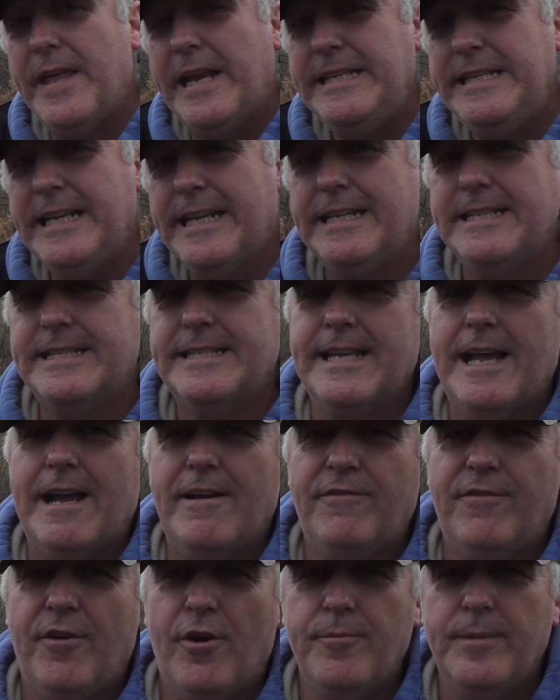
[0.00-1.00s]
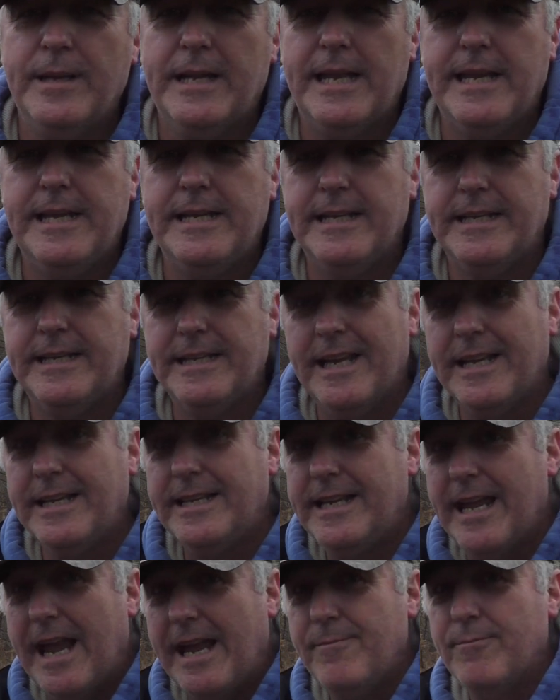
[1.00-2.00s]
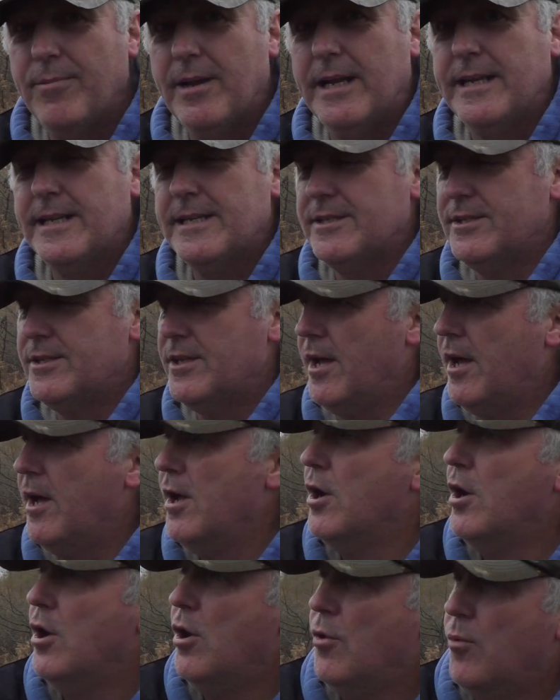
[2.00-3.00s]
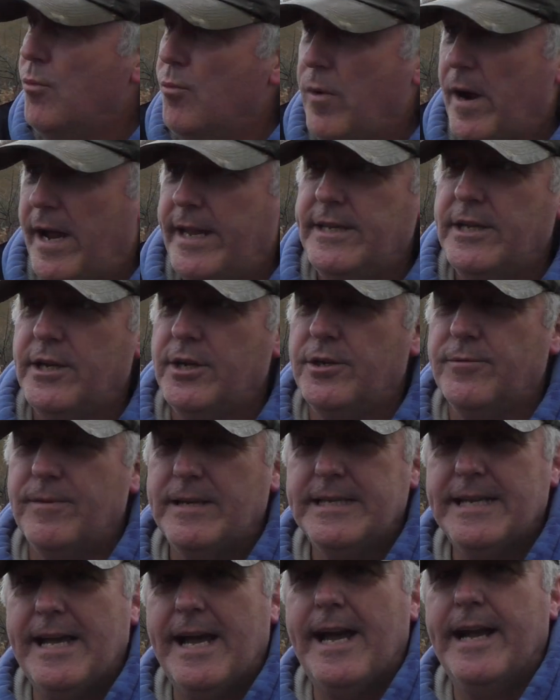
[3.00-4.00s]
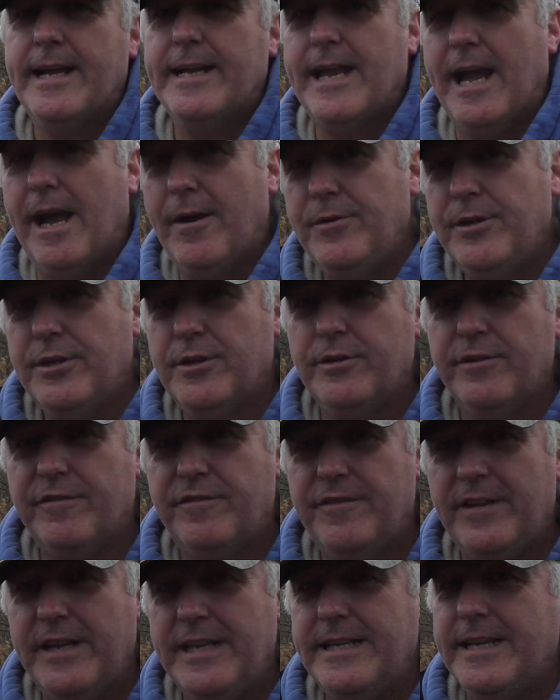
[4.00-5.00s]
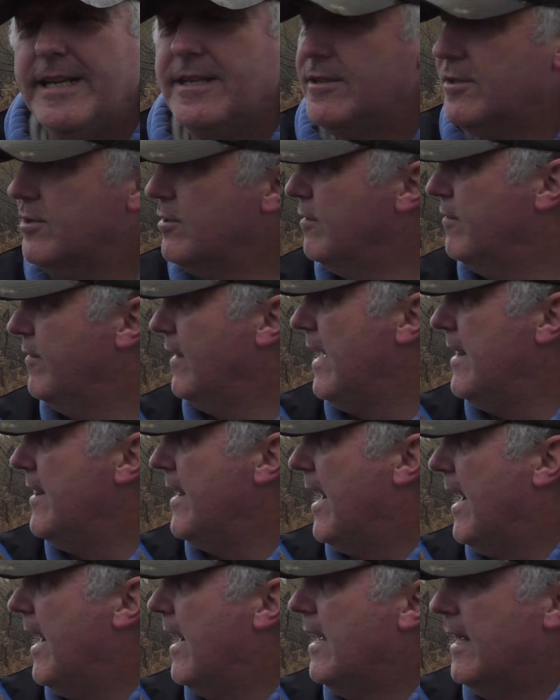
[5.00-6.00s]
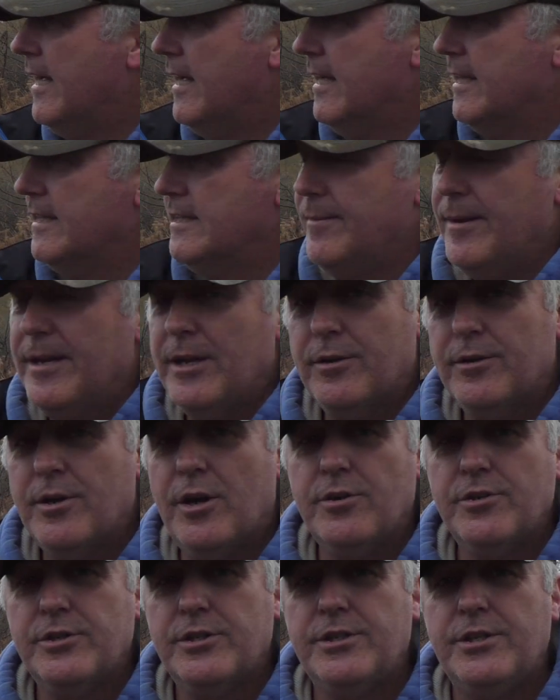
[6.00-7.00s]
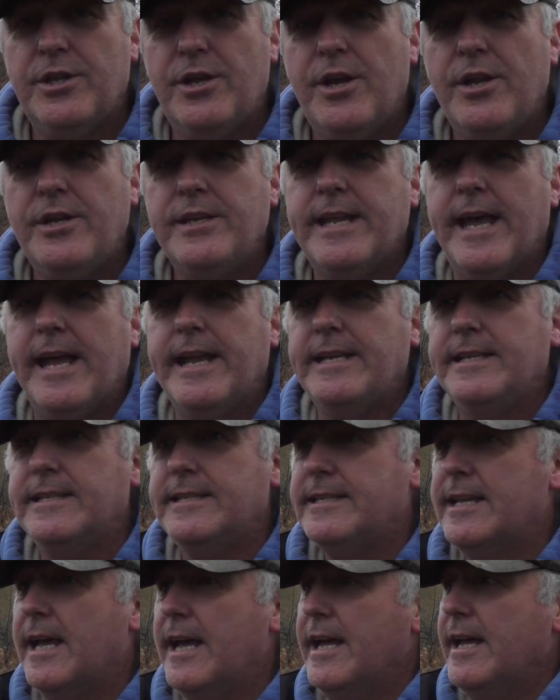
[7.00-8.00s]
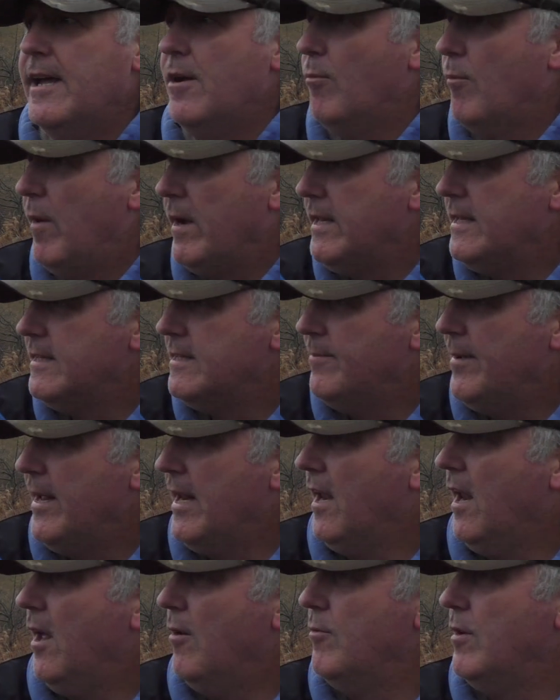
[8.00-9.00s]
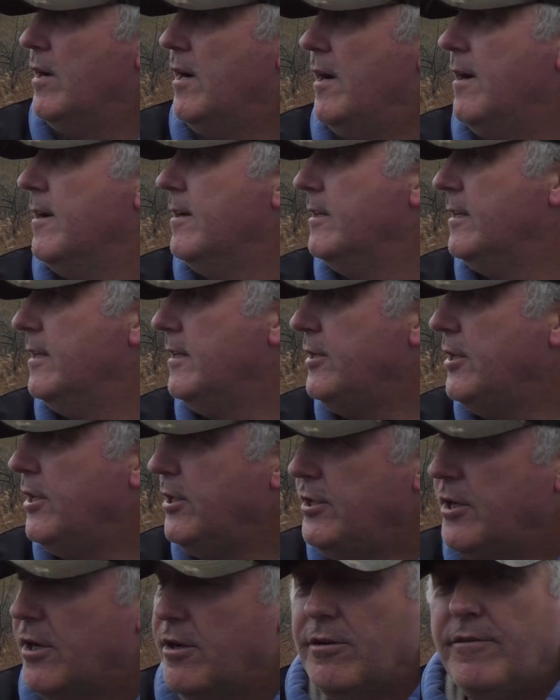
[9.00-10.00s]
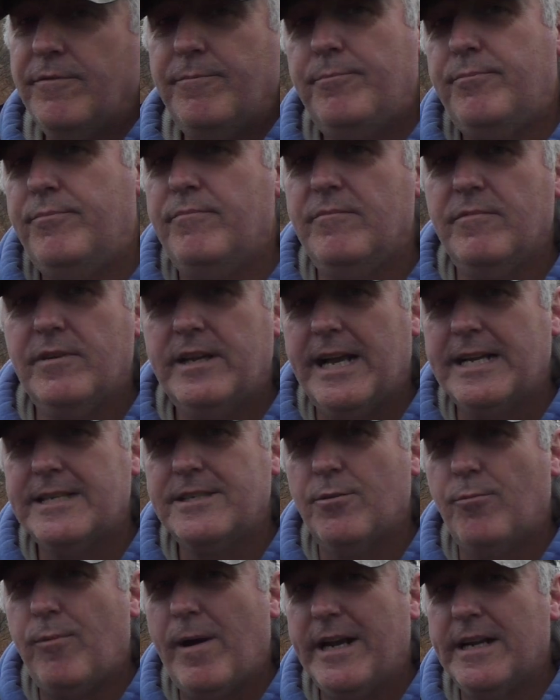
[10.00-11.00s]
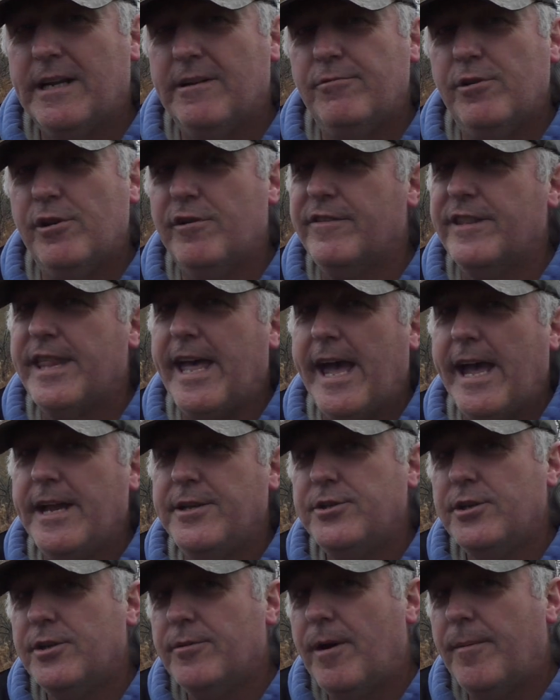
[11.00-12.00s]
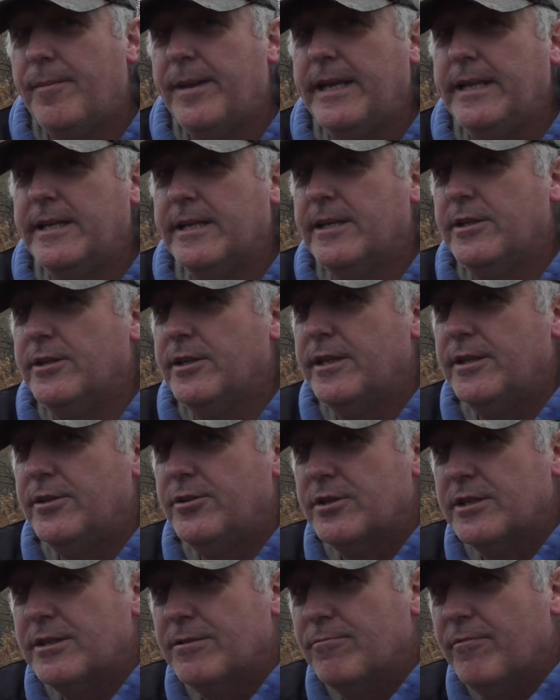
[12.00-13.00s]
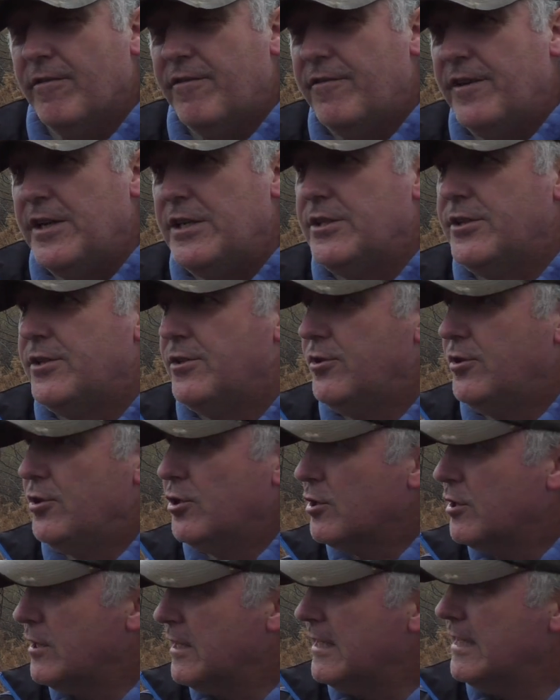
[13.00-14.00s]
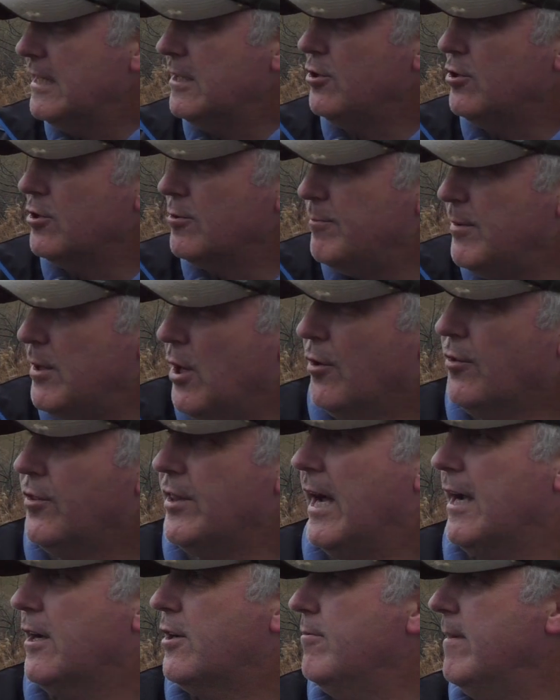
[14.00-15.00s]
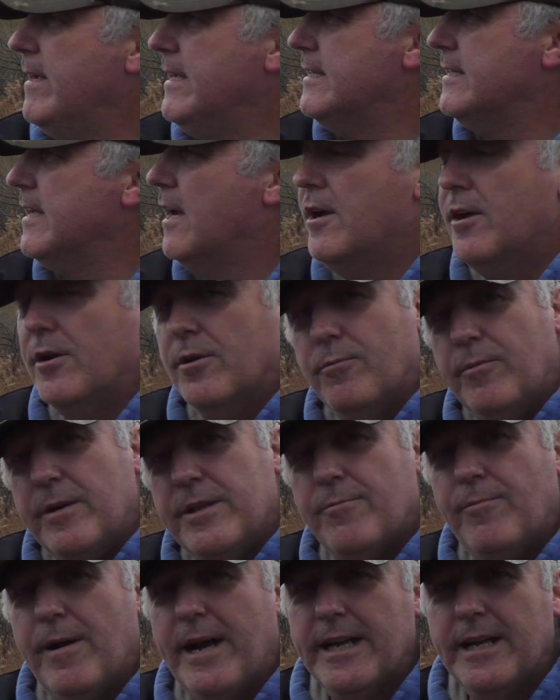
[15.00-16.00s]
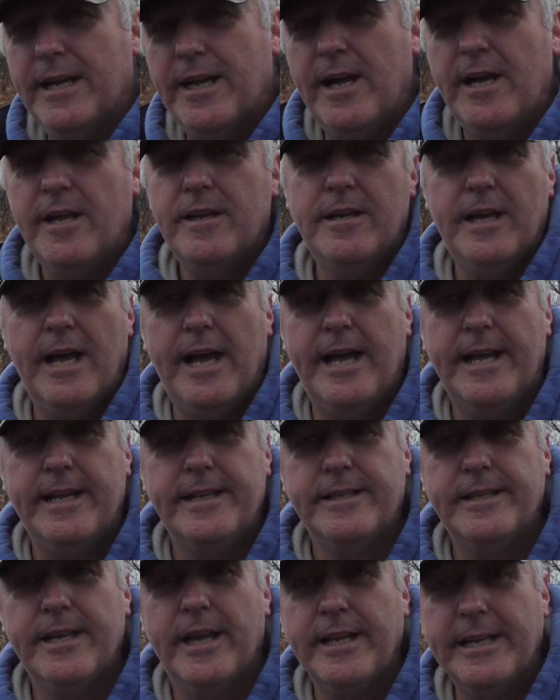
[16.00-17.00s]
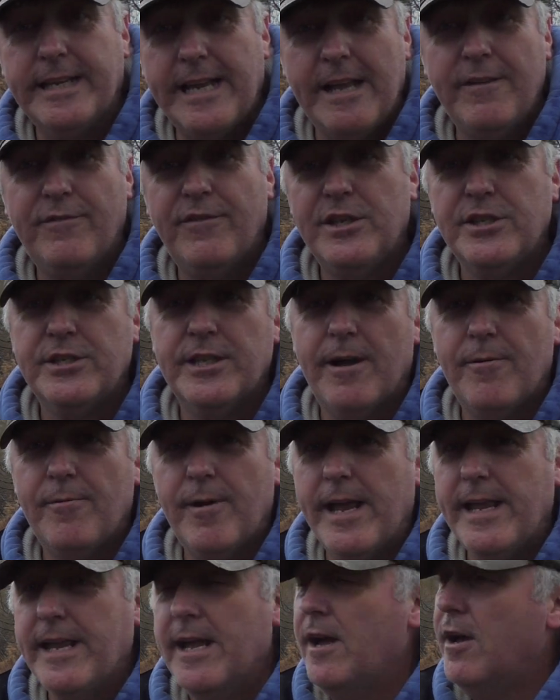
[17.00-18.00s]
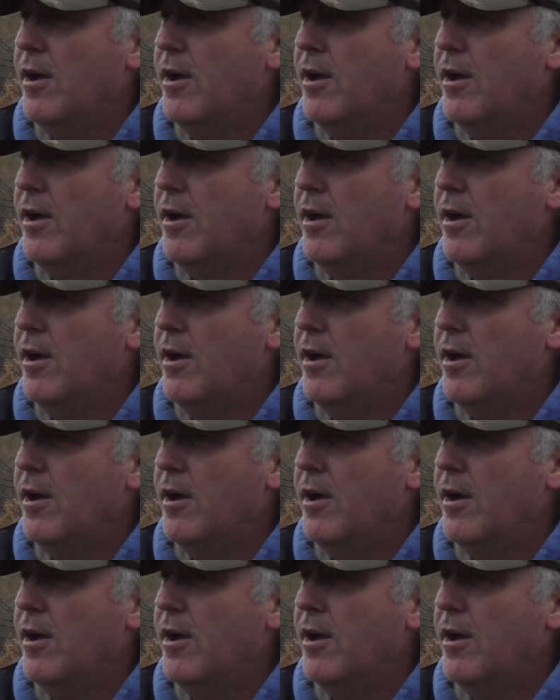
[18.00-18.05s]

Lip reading: then you can start formulating a game plan as to where you're going to attack, how you're going to feed it and stuff like that. So I mean, on certain days when it's a bit lower, you could cast a waggler over there, do you know what I mean, and just fish just beyond that crease with a waggler and get a fish that way,